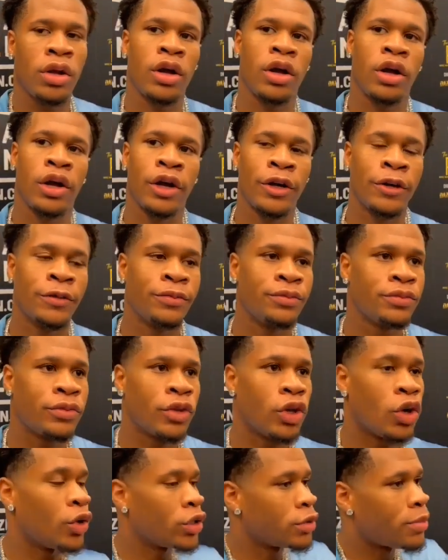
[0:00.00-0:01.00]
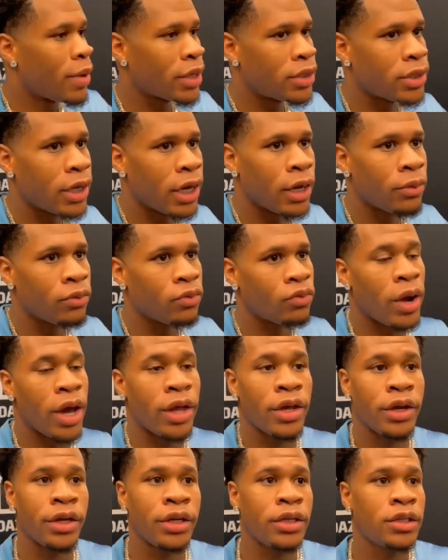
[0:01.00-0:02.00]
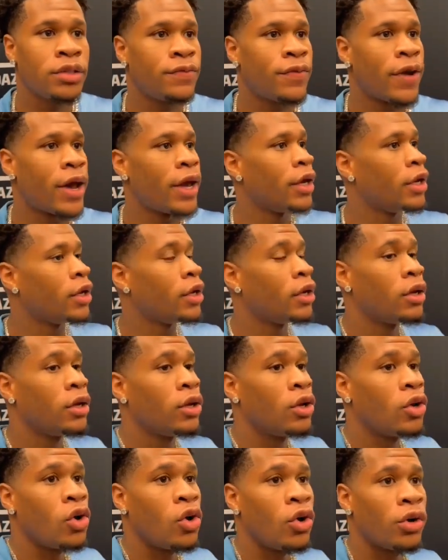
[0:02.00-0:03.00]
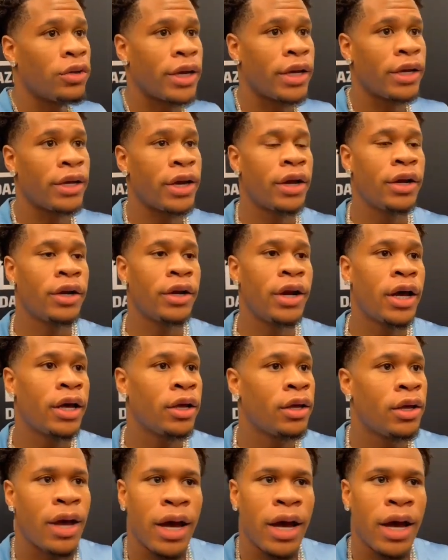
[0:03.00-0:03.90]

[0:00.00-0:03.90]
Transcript: Um, you know, it's my time. Rather he's fighting on that night or not,